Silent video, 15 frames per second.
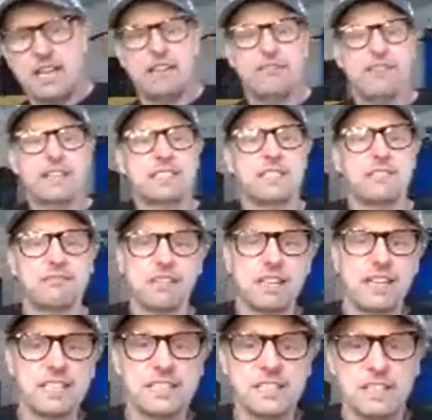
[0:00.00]
Fancy
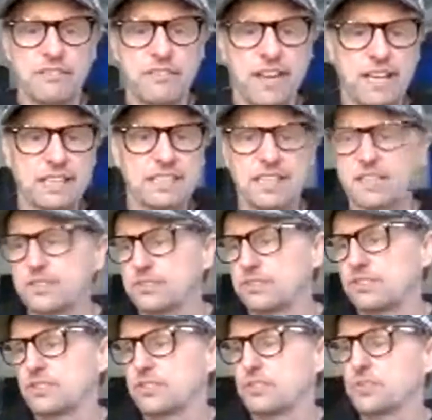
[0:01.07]
releasing a vaccine on
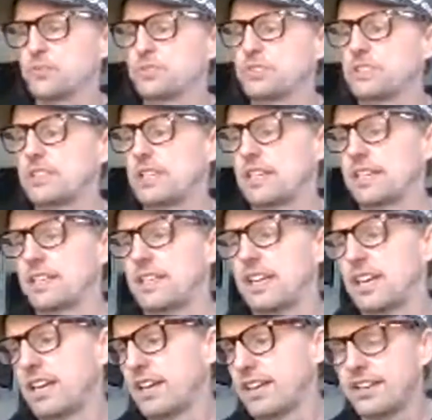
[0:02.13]
St. George's Day.
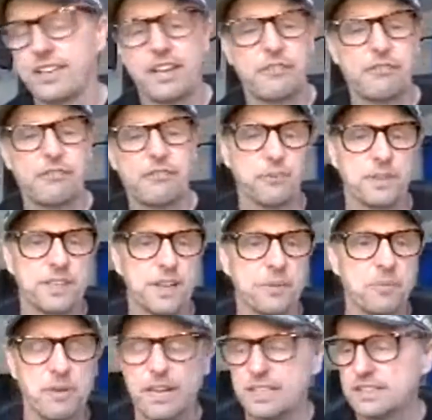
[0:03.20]
I think we
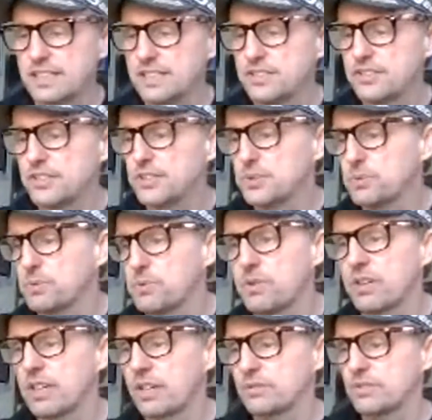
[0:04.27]
don't pay attention to
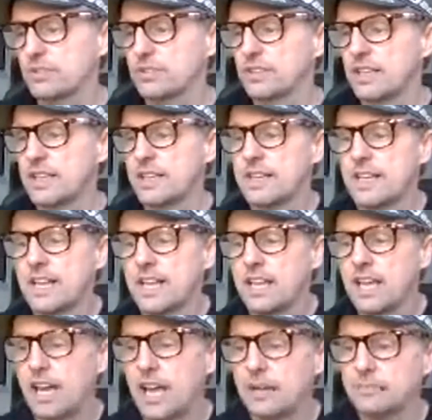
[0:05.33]
what goes on.
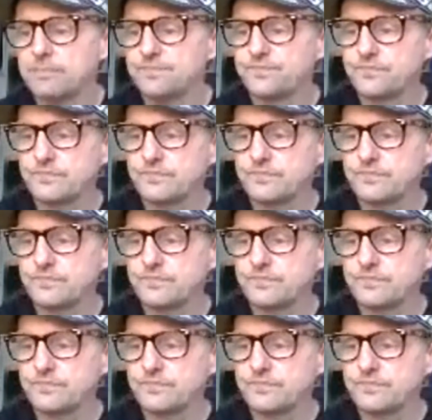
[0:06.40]
Let